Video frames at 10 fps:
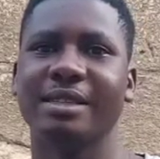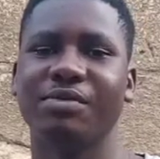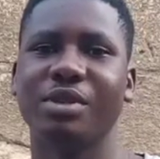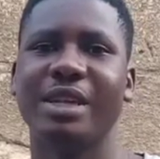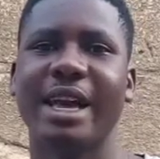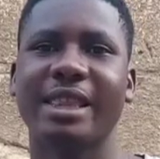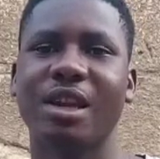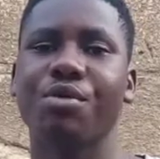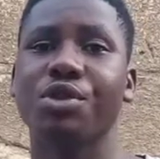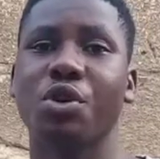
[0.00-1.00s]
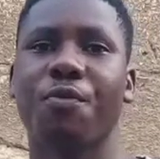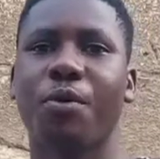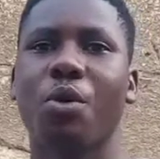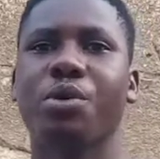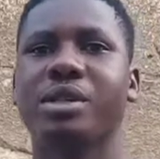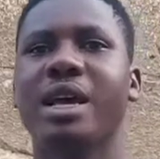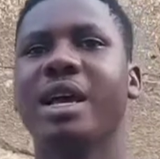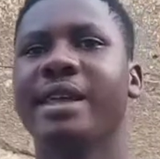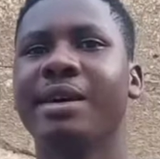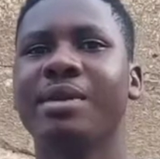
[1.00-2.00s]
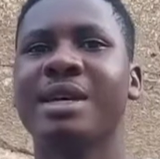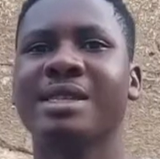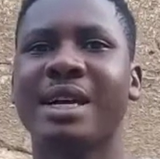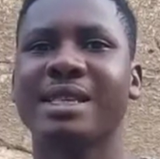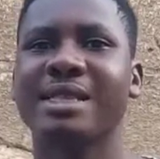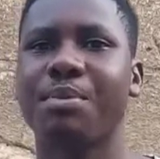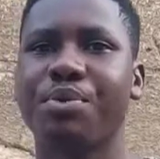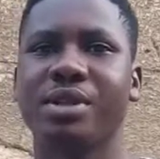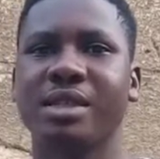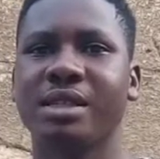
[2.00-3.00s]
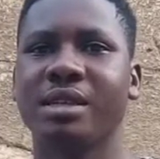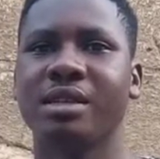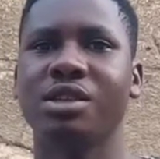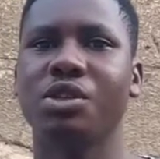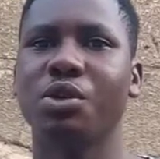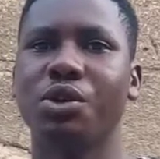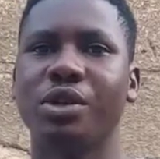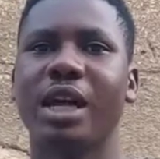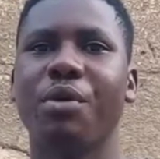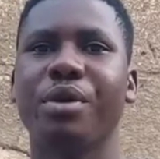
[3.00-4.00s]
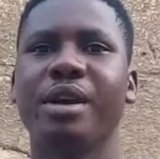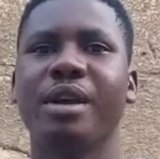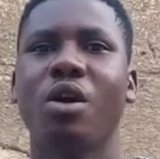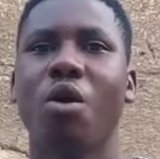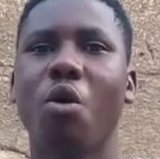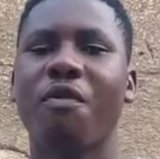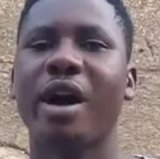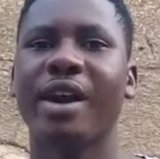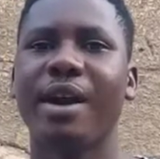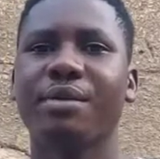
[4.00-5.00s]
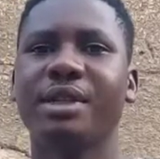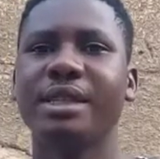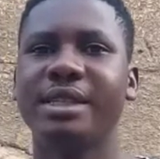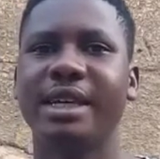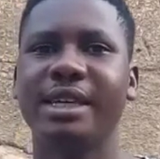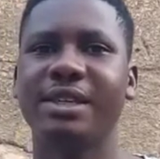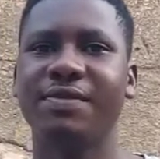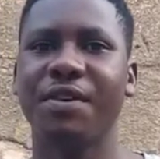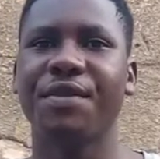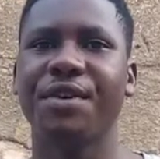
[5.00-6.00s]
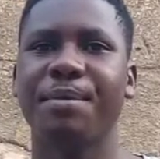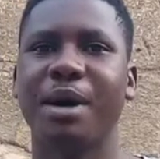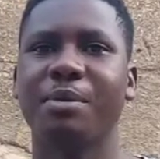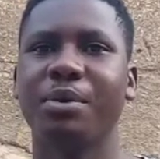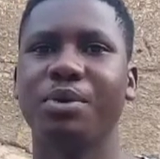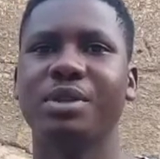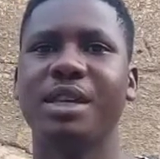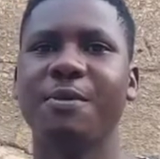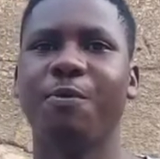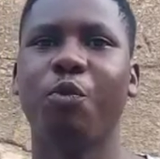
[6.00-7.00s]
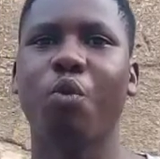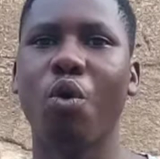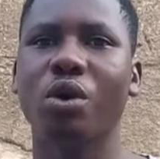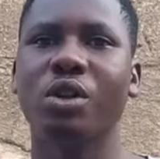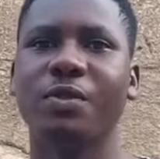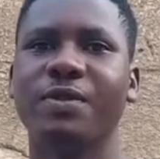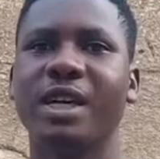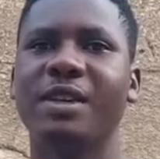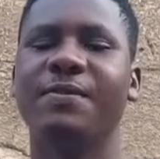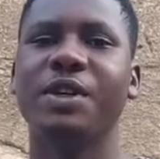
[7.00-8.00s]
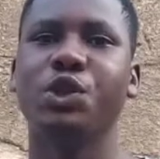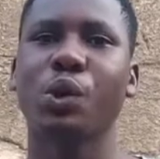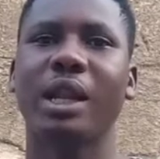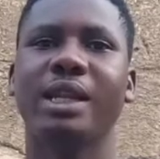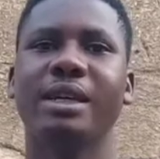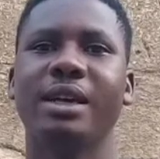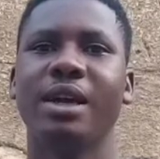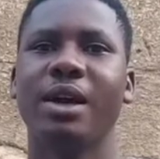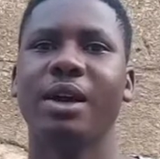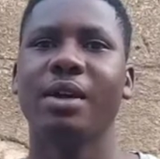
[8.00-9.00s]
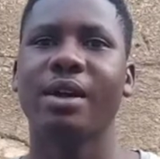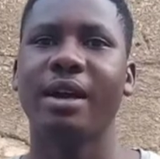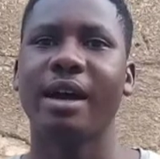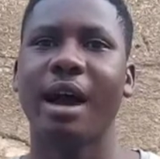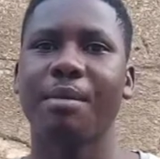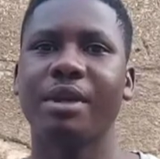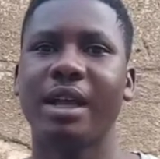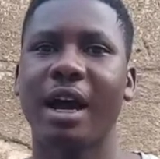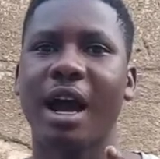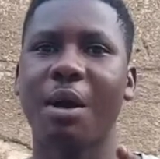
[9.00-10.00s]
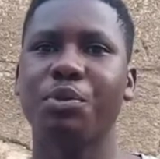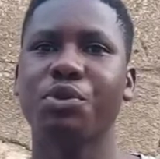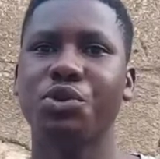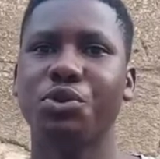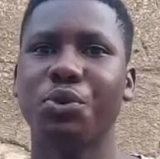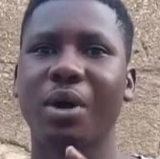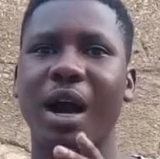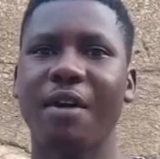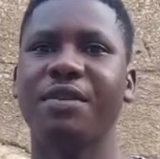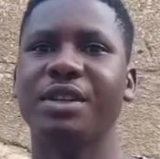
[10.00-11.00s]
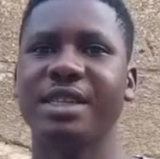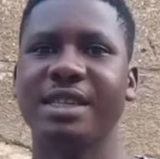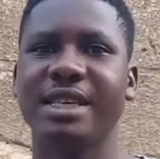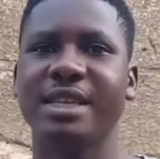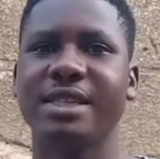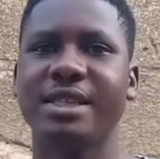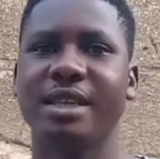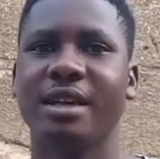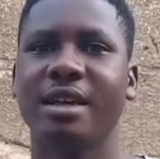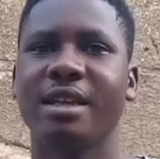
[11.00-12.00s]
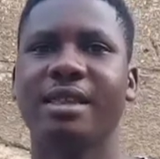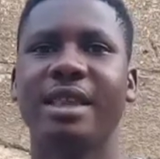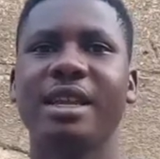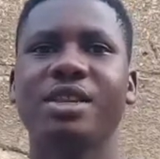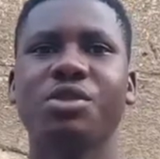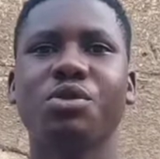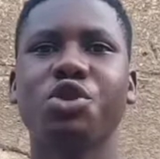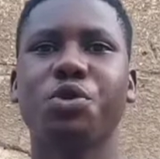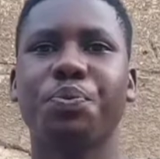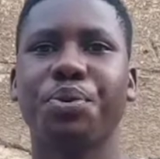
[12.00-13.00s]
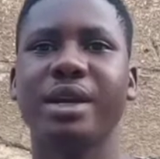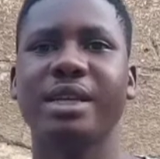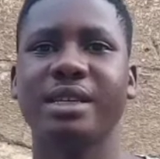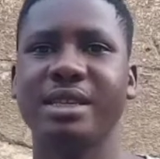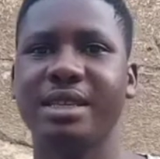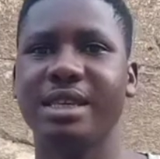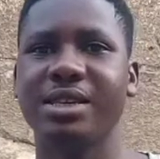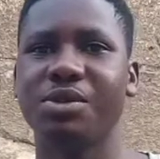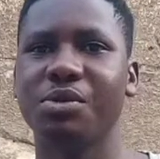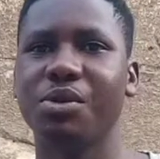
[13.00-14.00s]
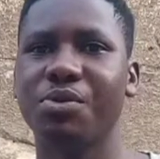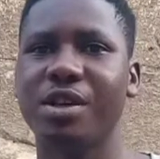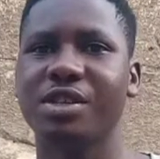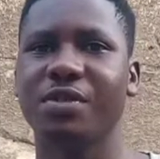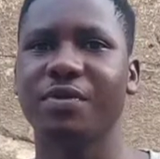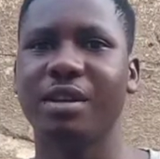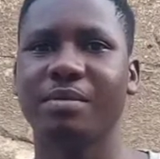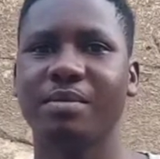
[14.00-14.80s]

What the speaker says: reach like 3 weeks or 4 weeks, they will not start separating them. It's not done that way. Overcrowding then is very bad, because if one of them eventually happens to have a disease, then it's going to spread the disease to the rest of them.